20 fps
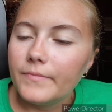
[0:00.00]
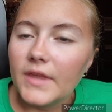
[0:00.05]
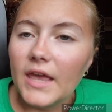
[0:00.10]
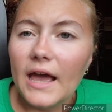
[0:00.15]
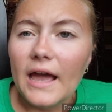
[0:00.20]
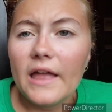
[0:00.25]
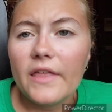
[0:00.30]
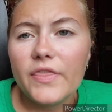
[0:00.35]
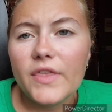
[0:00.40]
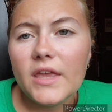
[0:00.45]

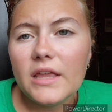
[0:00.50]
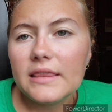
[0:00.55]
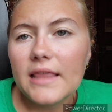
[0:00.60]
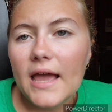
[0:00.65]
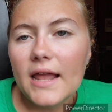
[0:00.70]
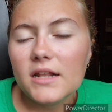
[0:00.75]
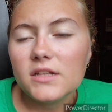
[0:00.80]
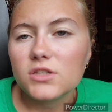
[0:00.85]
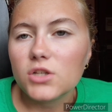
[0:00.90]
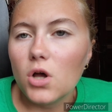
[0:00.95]
yeah, I think
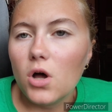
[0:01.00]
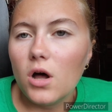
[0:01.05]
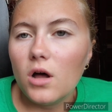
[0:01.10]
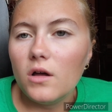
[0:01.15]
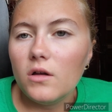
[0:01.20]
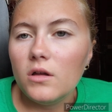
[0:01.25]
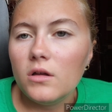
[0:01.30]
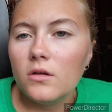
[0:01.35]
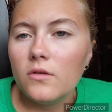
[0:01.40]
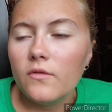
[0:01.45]
that is
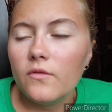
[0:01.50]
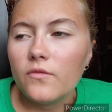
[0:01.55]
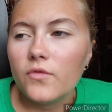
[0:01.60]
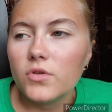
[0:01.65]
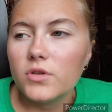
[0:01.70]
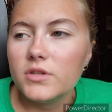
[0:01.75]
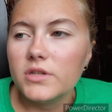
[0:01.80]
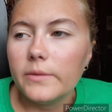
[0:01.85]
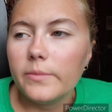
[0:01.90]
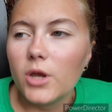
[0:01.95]
all
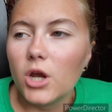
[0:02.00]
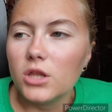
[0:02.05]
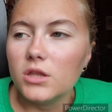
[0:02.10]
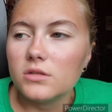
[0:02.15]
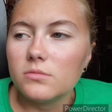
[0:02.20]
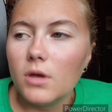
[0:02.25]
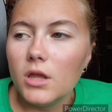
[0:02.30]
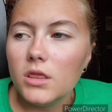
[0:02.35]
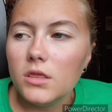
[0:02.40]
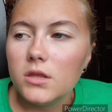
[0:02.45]
for the TBR
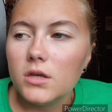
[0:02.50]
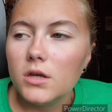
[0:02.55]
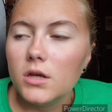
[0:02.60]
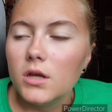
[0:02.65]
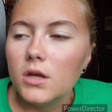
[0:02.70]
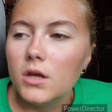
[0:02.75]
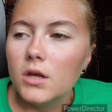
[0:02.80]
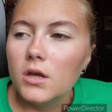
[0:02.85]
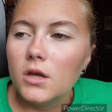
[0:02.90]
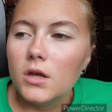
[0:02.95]
this month.
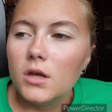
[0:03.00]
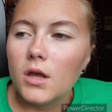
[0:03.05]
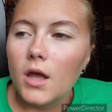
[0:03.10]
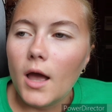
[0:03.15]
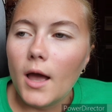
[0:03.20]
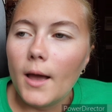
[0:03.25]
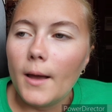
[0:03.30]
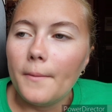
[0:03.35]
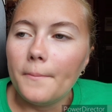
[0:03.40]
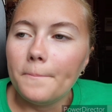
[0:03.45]

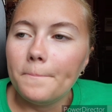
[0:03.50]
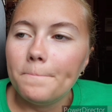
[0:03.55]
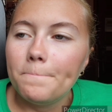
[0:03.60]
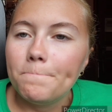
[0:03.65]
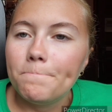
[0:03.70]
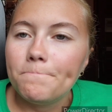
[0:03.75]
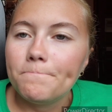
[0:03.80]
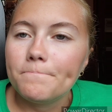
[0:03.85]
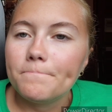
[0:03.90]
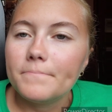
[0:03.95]
Um,
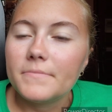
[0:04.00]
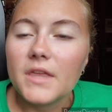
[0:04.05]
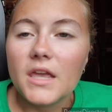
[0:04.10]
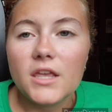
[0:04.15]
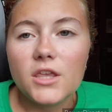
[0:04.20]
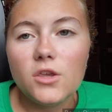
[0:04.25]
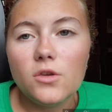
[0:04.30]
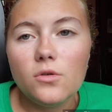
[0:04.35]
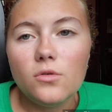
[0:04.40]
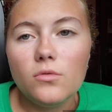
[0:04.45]

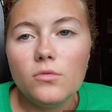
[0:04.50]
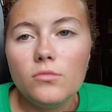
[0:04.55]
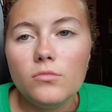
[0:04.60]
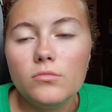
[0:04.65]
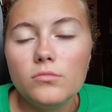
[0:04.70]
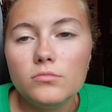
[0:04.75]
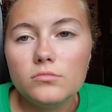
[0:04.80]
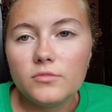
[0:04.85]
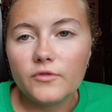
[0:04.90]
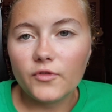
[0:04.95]
thank you
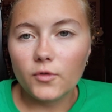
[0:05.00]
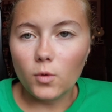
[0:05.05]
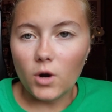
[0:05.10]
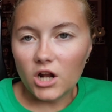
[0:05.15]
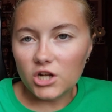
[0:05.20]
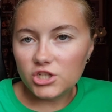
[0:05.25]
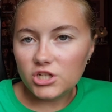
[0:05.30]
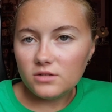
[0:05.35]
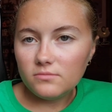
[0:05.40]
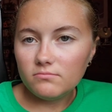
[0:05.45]
for
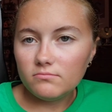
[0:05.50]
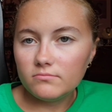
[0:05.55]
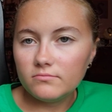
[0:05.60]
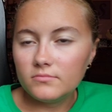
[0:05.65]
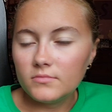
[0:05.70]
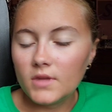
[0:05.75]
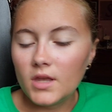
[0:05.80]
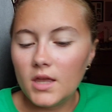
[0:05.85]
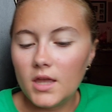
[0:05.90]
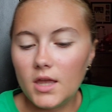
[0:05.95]
watching.
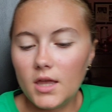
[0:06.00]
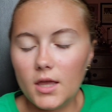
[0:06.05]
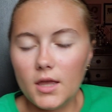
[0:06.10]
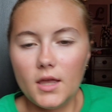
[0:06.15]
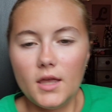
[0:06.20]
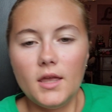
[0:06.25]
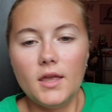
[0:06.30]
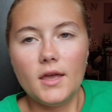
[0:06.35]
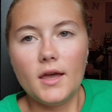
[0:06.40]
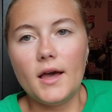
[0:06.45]

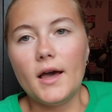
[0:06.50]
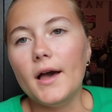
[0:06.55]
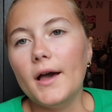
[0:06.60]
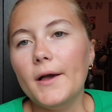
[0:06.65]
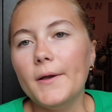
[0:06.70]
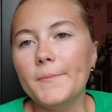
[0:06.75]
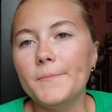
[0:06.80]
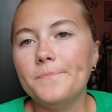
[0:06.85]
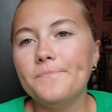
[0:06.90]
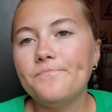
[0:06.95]

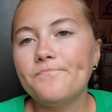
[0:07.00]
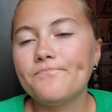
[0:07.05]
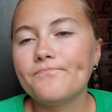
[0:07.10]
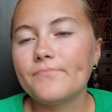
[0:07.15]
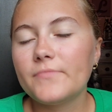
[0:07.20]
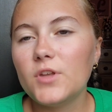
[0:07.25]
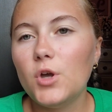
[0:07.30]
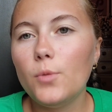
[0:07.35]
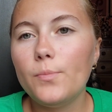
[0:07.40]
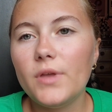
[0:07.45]
Um,
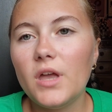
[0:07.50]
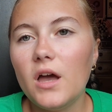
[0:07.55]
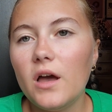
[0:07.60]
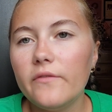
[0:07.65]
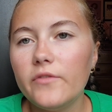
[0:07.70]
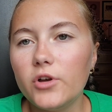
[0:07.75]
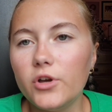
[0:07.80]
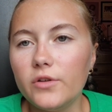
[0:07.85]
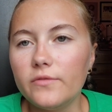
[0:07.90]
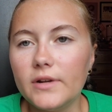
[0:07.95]
hope you
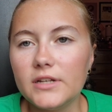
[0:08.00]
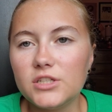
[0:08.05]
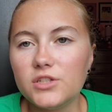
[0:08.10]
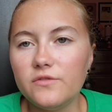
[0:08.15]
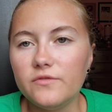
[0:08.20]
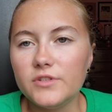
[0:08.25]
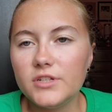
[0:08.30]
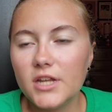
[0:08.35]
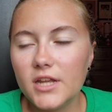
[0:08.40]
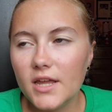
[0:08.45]
have a good
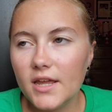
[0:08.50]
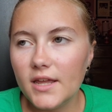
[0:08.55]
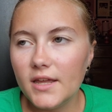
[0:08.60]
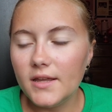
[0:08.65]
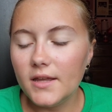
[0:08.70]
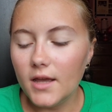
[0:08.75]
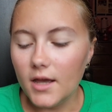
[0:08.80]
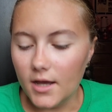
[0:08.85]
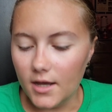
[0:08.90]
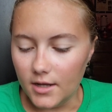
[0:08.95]
rest of your
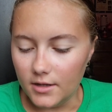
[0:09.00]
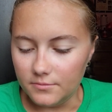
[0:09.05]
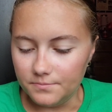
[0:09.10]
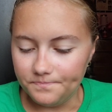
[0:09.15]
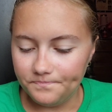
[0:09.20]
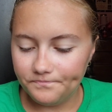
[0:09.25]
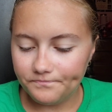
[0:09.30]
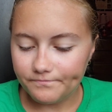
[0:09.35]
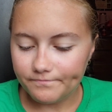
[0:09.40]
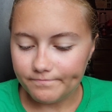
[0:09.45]
day.
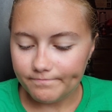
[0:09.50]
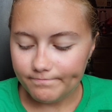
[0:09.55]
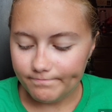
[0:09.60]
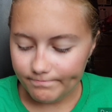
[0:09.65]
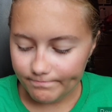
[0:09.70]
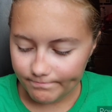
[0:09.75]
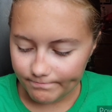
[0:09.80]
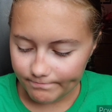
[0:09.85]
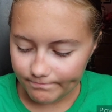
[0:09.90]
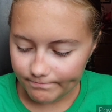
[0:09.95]
Um,
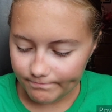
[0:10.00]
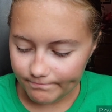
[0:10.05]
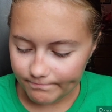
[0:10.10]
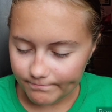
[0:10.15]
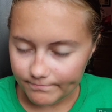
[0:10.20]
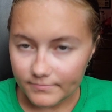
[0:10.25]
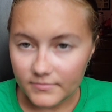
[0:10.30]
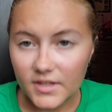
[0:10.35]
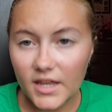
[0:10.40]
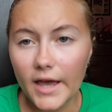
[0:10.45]

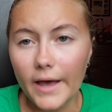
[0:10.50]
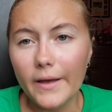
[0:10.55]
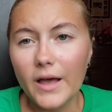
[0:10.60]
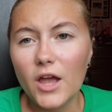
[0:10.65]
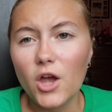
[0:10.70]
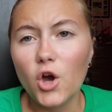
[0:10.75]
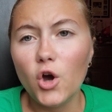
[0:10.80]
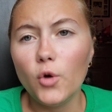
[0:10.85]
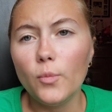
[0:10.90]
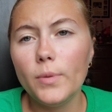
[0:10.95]
yeah,
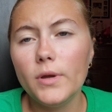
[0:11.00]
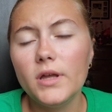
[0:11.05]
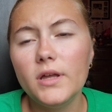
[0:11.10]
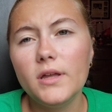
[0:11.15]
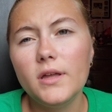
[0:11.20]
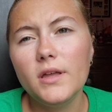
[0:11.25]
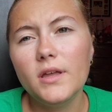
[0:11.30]
I hope